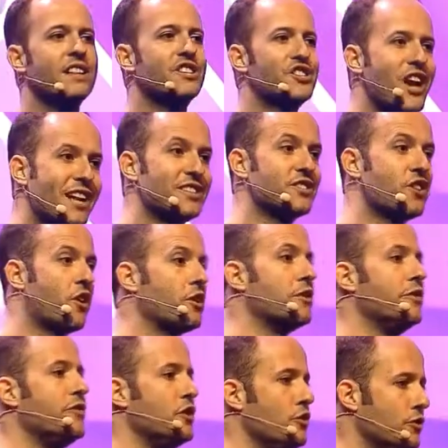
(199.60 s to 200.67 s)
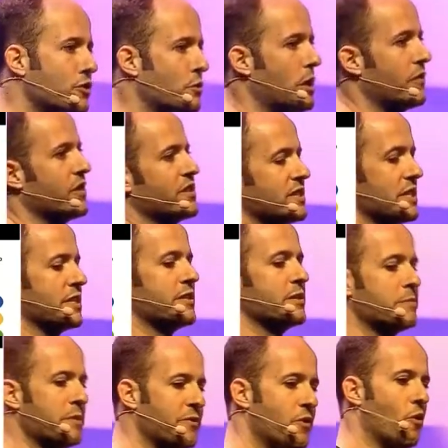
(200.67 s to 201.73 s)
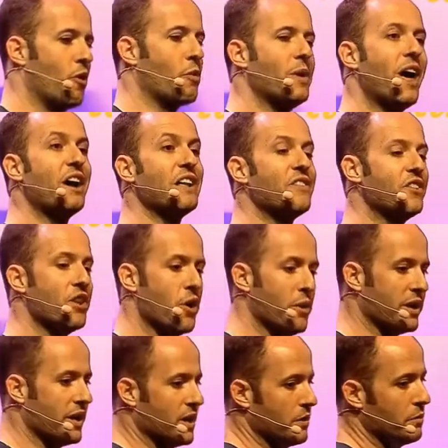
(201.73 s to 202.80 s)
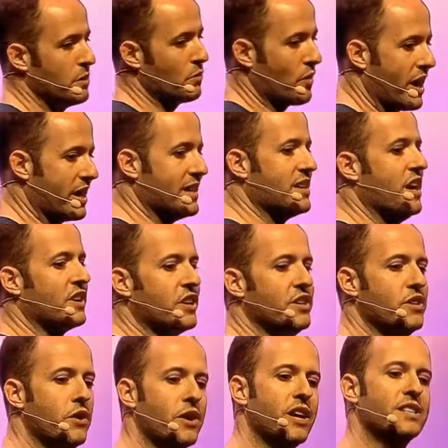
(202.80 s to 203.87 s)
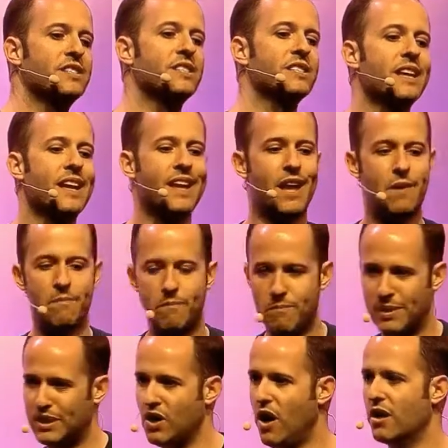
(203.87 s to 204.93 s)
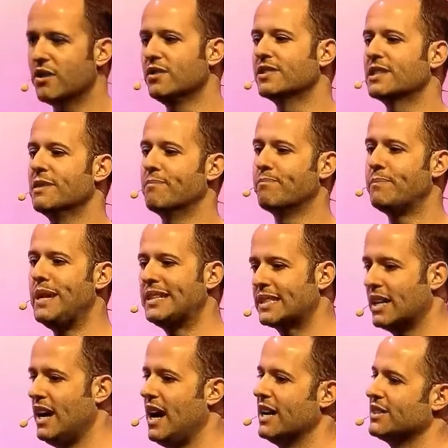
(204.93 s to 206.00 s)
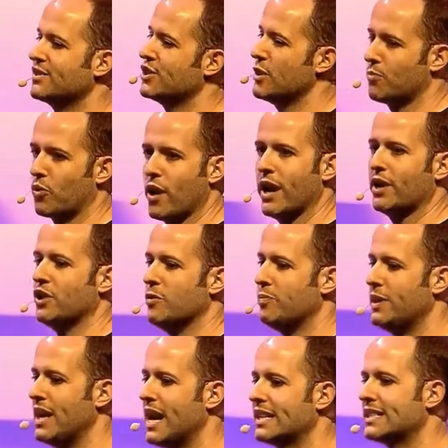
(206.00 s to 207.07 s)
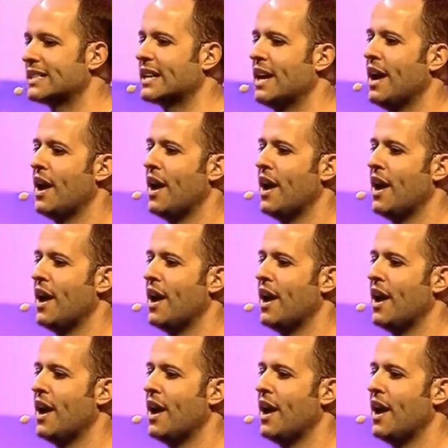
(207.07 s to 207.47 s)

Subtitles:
Chances are you've used one of our systems before without even knowing it. We run in Dunkin' Donuts, in McDonald's, in Pizza Hut, Super 8, UPS,